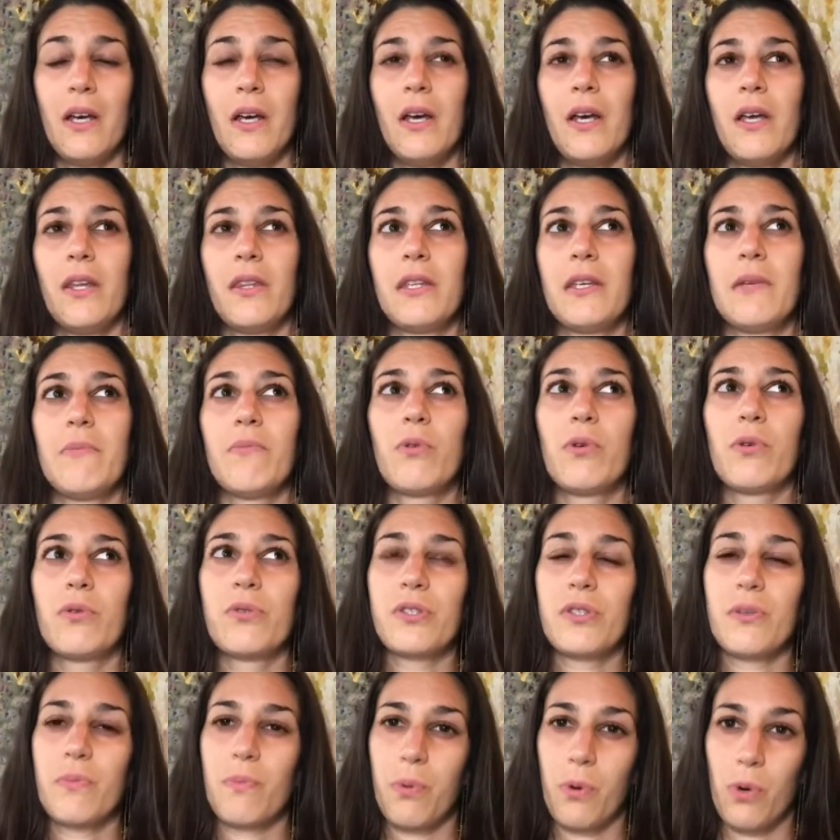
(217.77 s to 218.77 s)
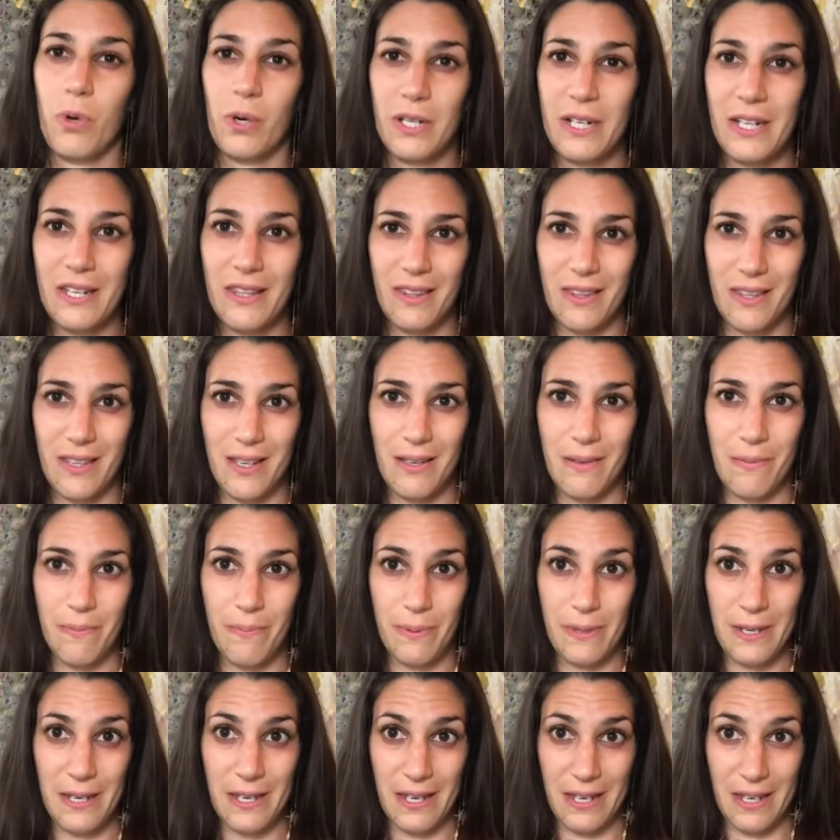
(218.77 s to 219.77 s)
The most important thing
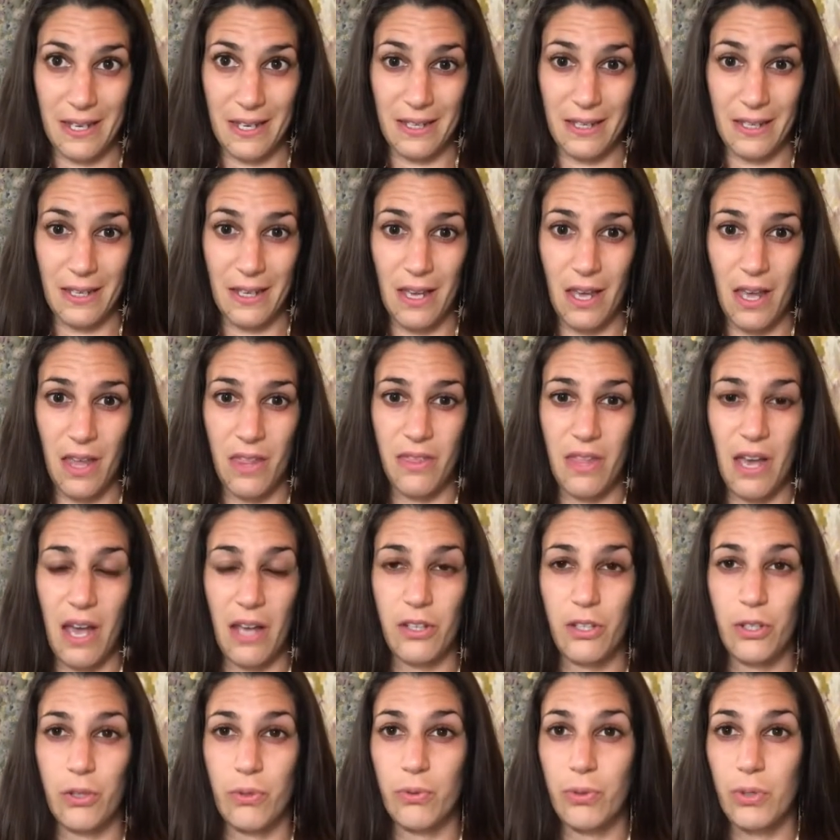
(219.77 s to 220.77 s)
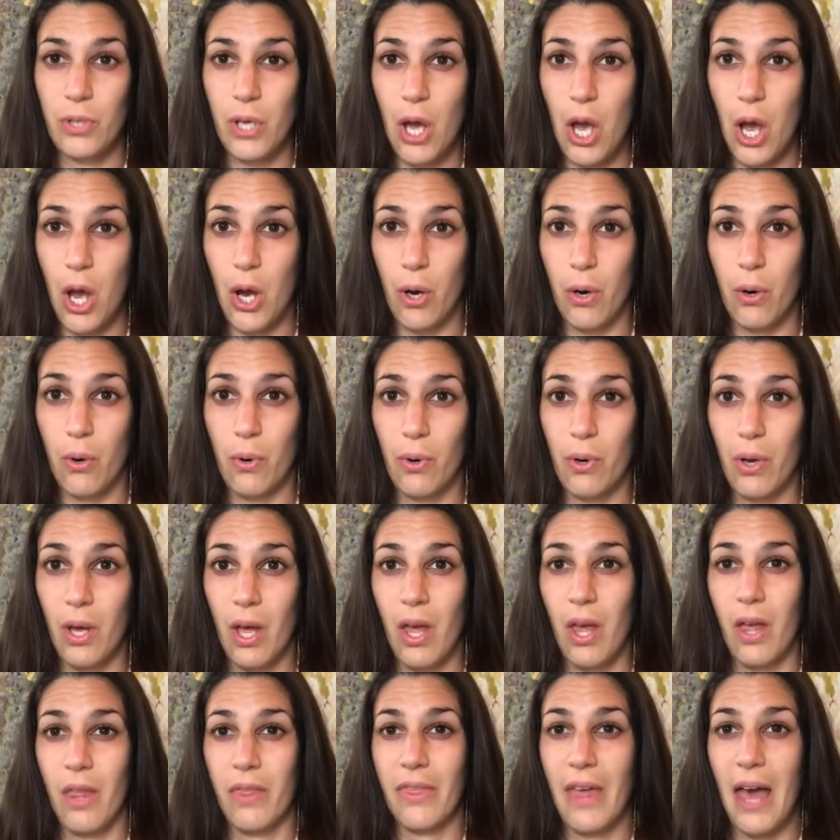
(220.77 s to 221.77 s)
being that you know
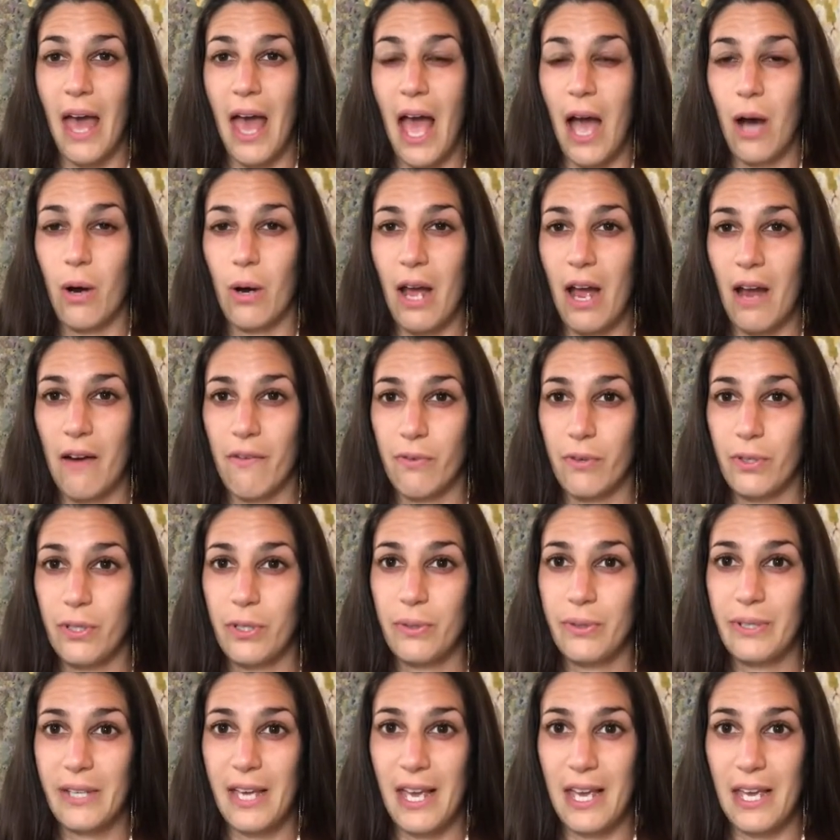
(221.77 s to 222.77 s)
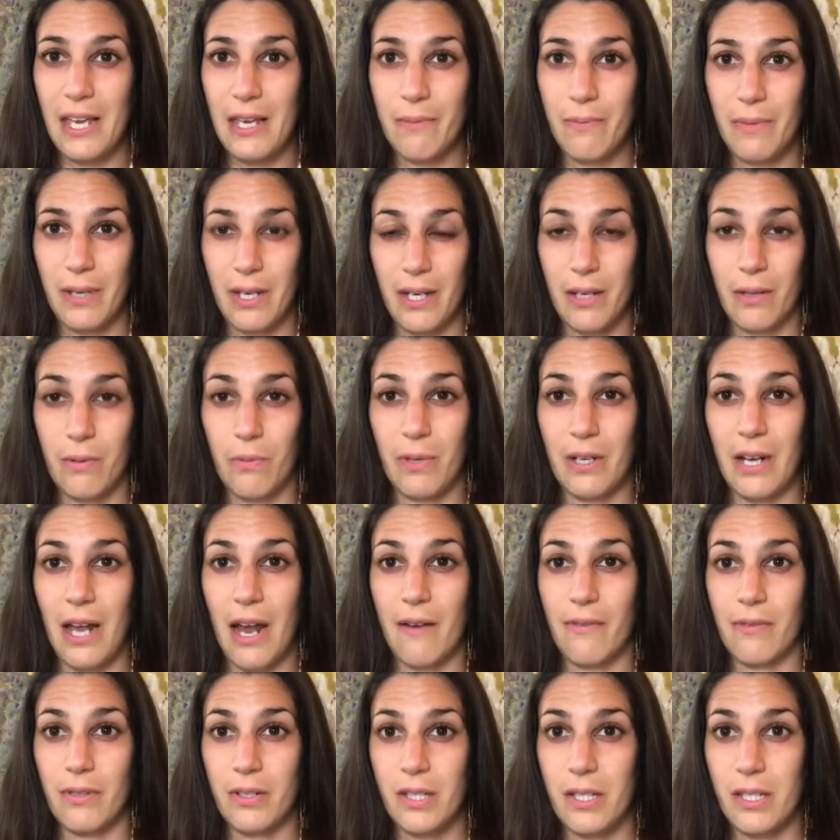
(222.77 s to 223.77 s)
that however you came in,
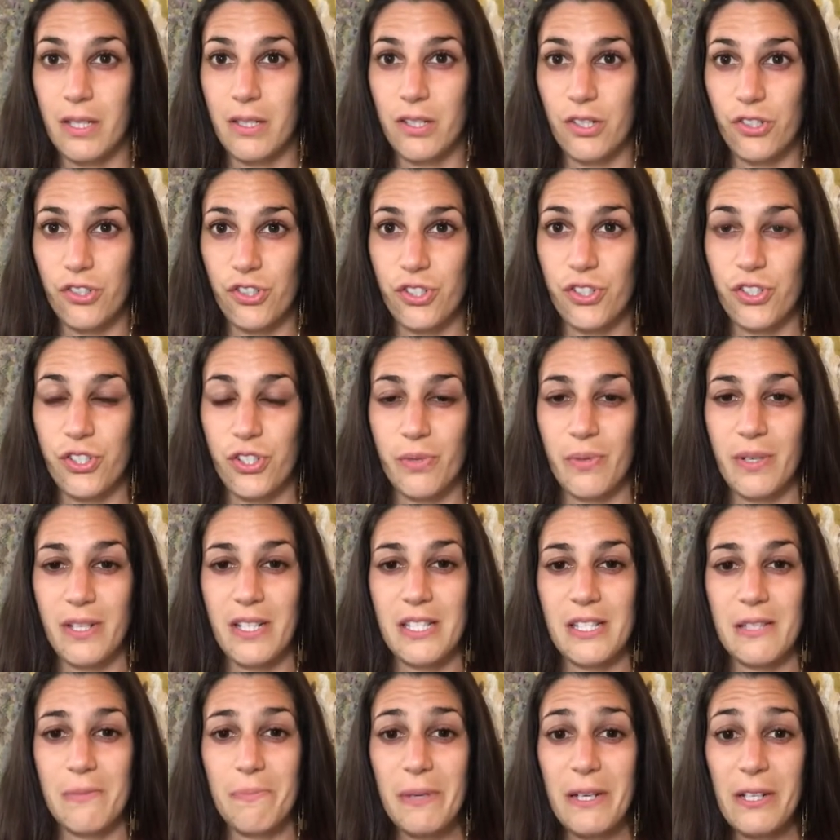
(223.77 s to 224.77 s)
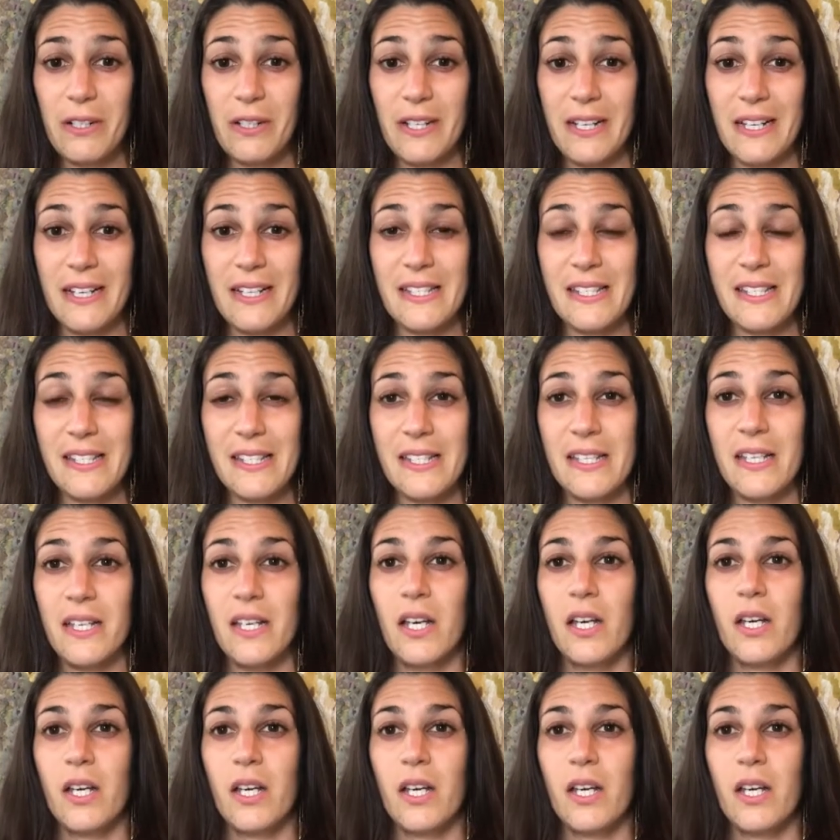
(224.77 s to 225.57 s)
whatever conditions you experienced,